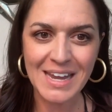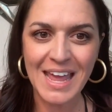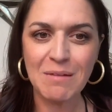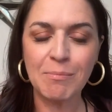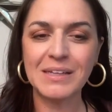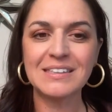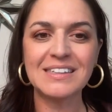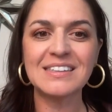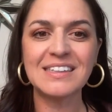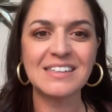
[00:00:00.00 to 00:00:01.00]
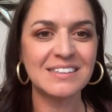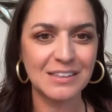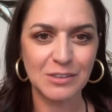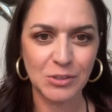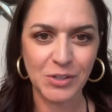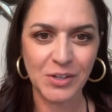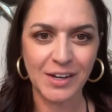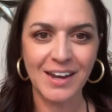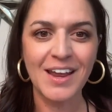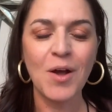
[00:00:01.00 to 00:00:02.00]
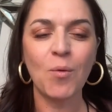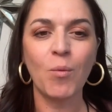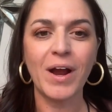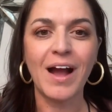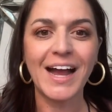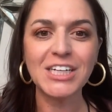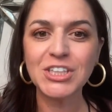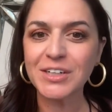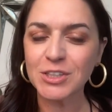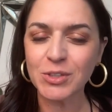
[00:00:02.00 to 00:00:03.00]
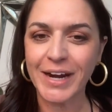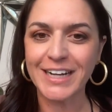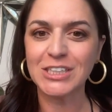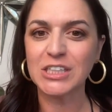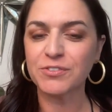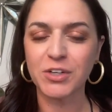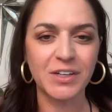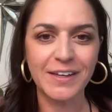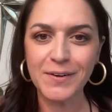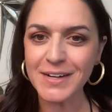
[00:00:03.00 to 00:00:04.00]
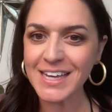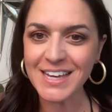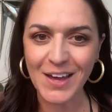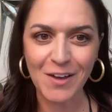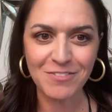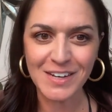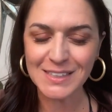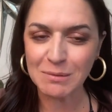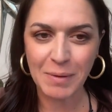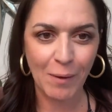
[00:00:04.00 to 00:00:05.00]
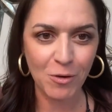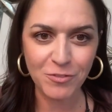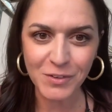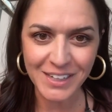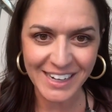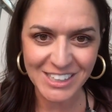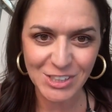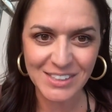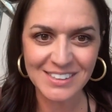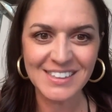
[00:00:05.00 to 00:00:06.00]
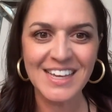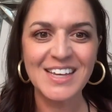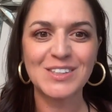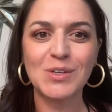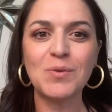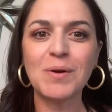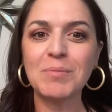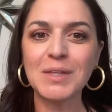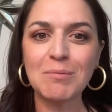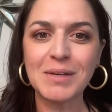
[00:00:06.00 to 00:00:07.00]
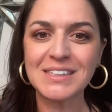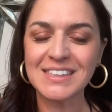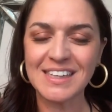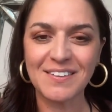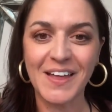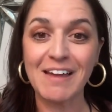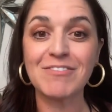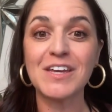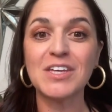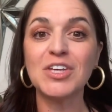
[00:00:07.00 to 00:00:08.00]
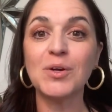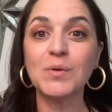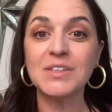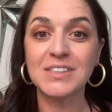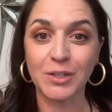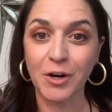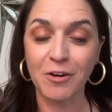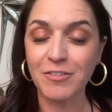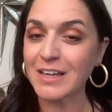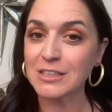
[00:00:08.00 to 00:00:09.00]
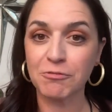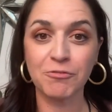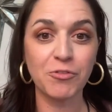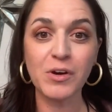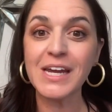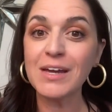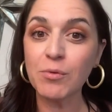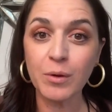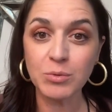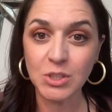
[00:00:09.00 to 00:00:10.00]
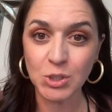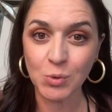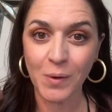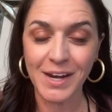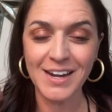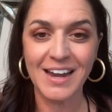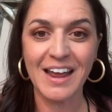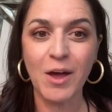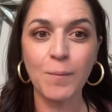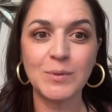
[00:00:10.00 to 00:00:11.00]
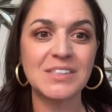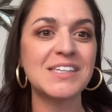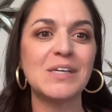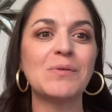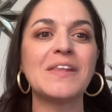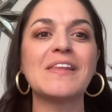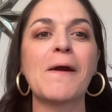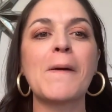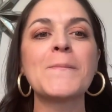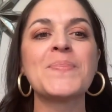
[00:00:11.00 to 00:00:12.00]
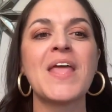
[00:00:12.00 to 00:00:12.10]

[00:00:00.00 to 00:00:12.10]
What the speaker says: in Business Sisterhood, where I share strategies for clarity, confidence, and powerful connections so you can build the business and the life that you deserve. It's a free group to join, and I hope to see you in there.